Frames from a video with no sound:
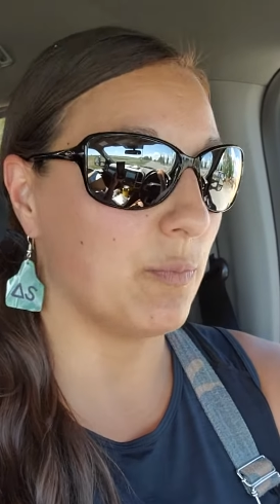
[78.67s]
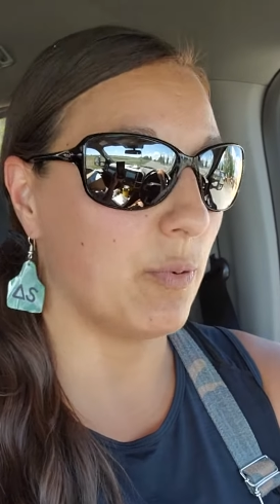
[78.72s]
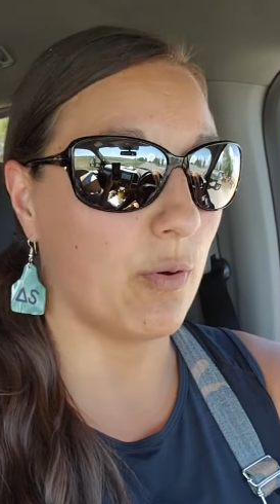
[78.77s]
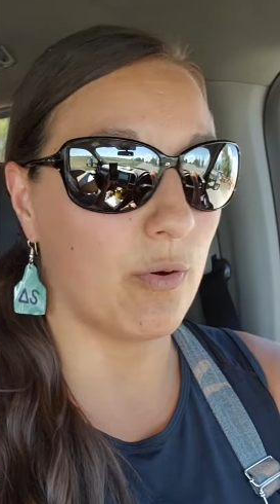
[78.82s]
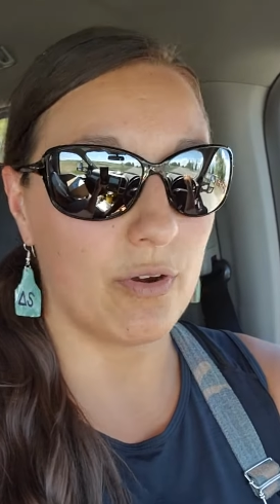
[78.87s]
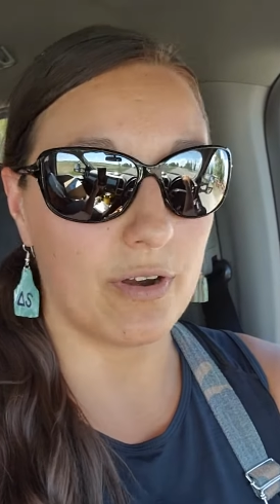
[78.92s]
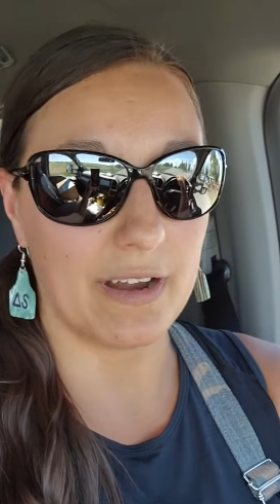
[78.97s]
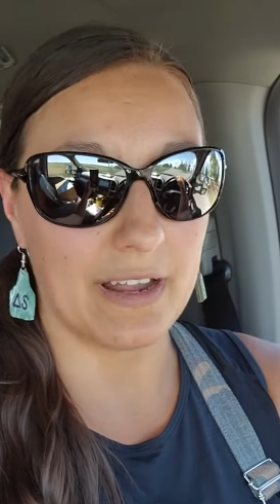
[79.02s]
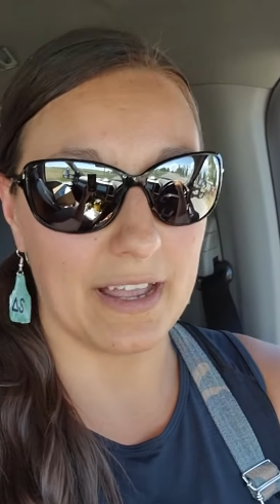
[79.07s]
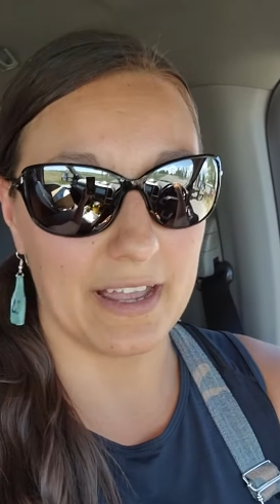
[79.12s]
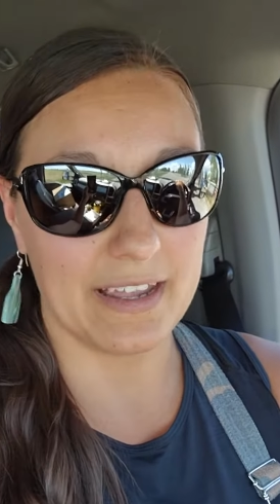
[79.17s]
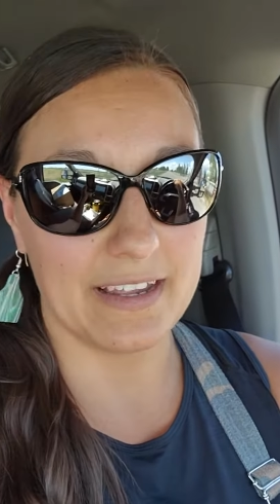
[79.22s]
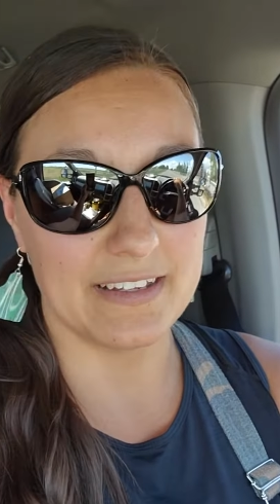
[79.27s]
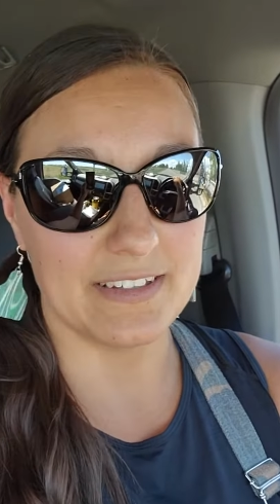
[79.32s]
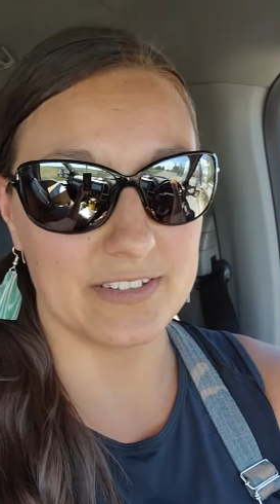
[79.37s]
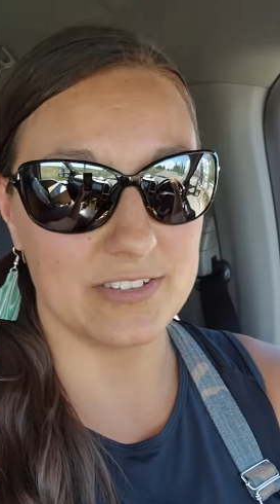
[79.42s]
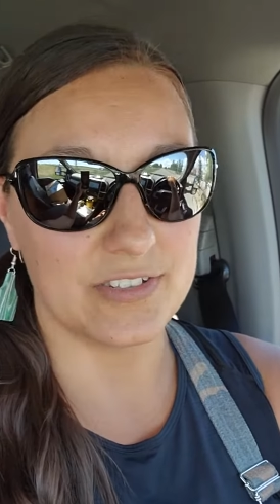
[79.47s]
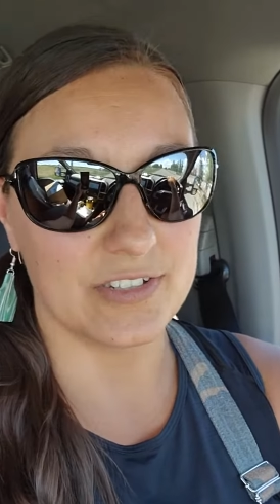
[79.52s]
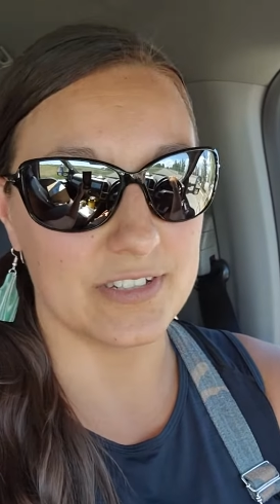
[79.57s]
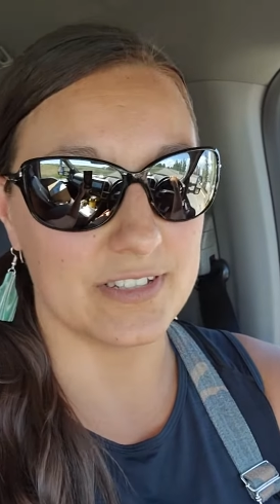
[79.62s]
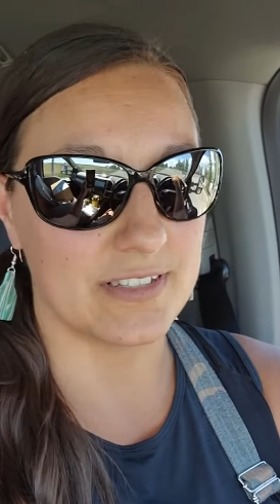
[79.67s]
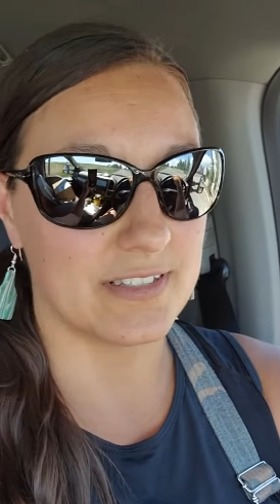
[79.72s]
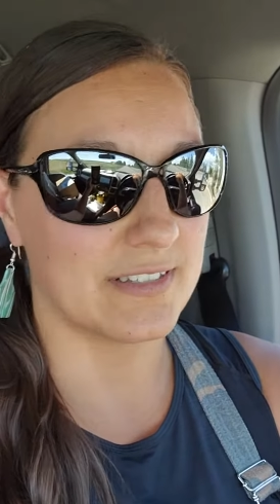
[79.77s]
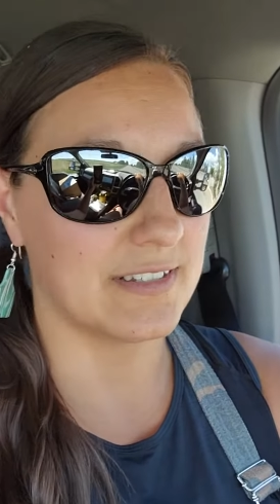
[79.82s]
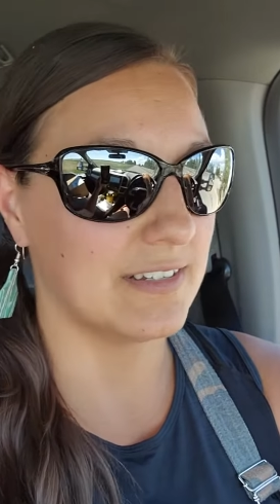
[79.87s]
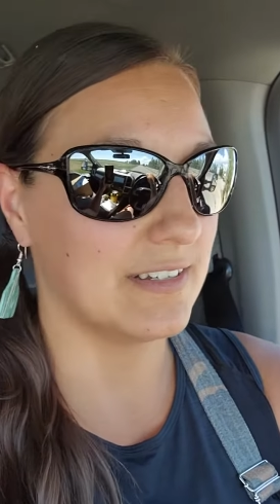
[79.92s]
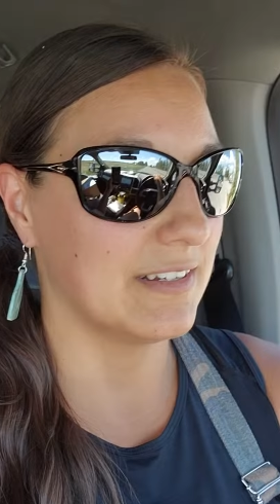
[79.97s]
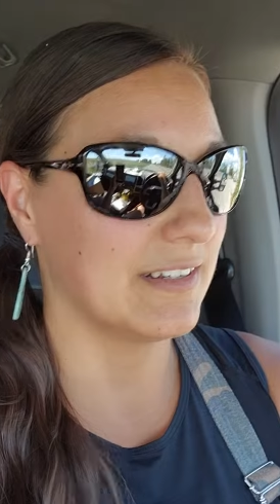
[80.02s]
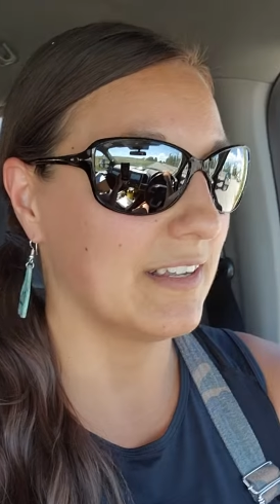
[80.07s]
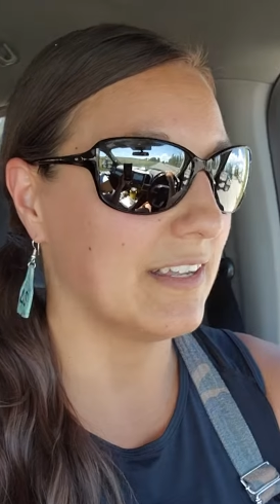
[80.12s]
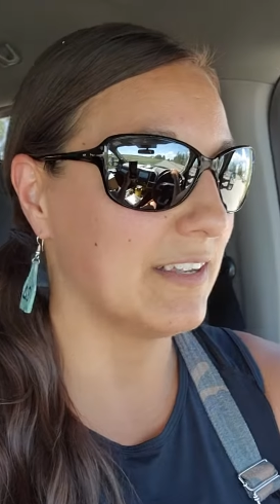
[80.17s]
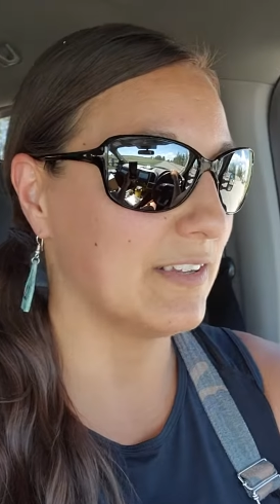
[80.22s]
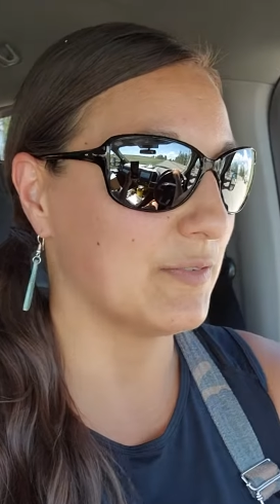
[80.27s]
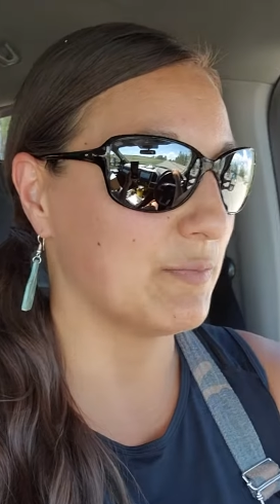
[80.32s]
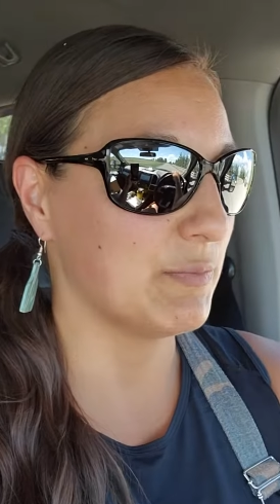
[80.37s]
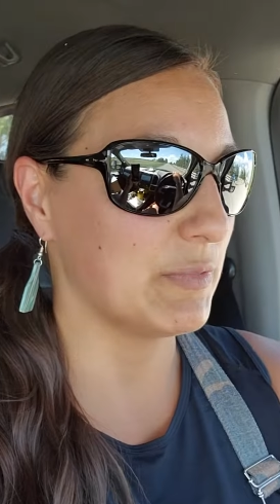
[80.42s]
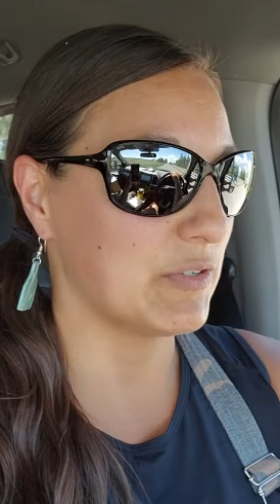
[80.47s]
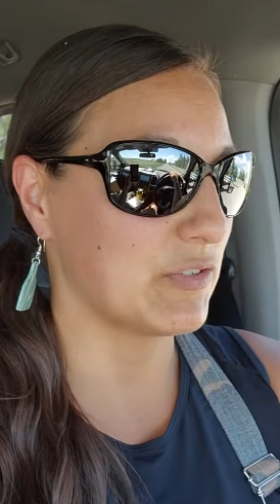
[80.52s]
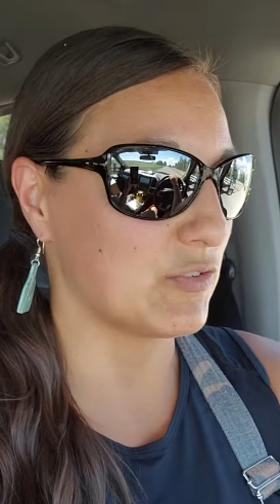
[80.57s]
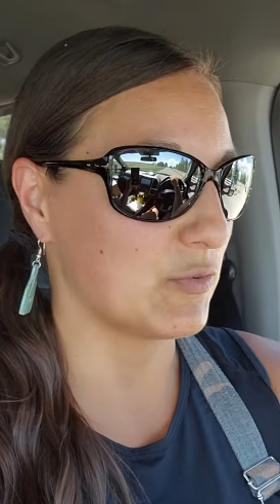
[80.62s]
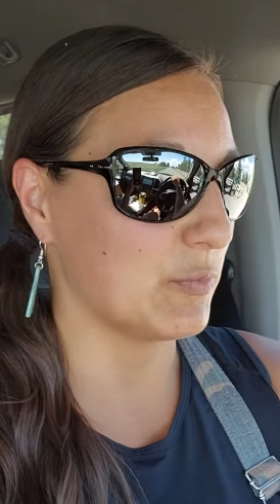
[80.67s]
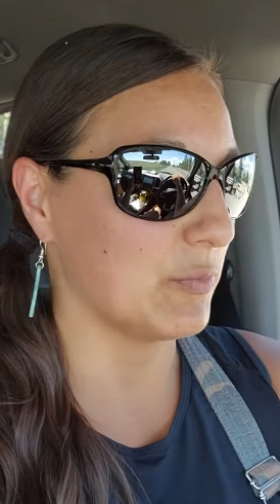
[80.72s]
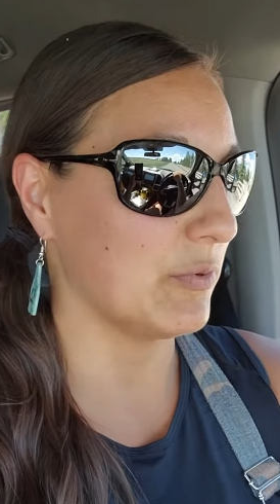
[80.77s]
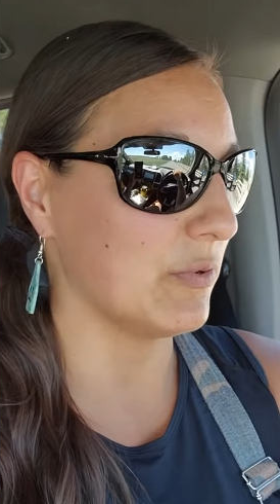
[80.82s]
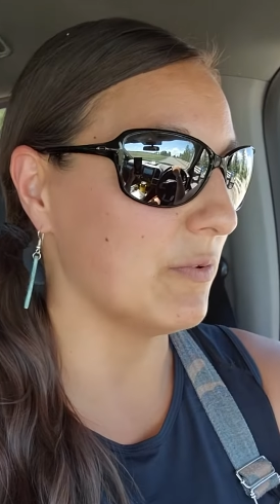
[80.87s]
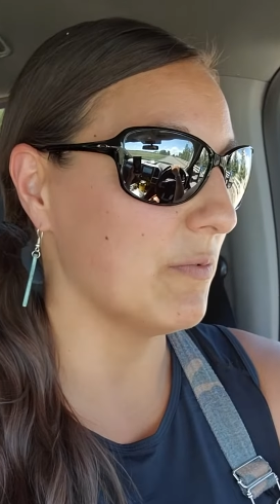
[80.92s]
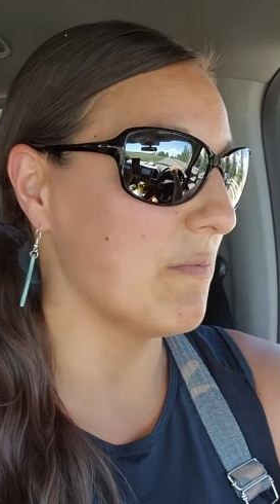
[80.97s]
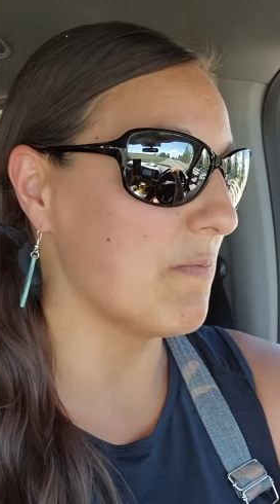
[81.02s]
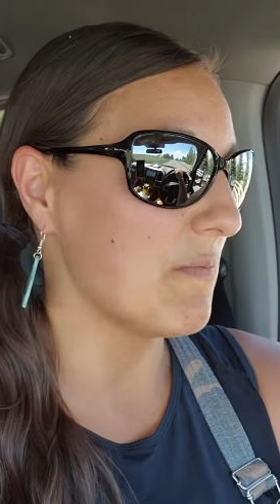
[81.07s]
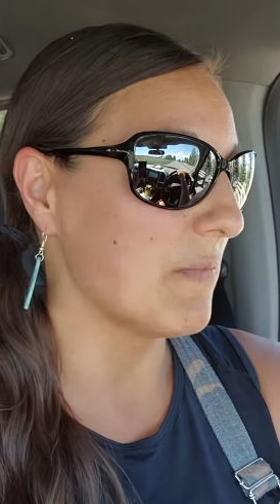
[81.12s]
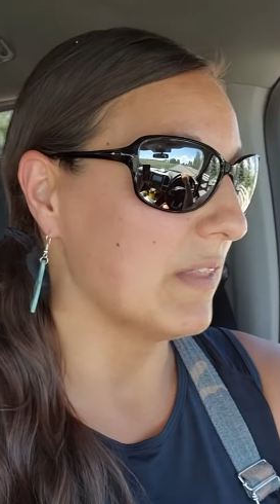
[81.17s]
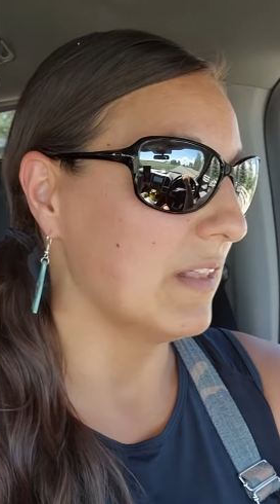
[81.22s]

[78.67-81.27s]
poor guy's just he's miserable.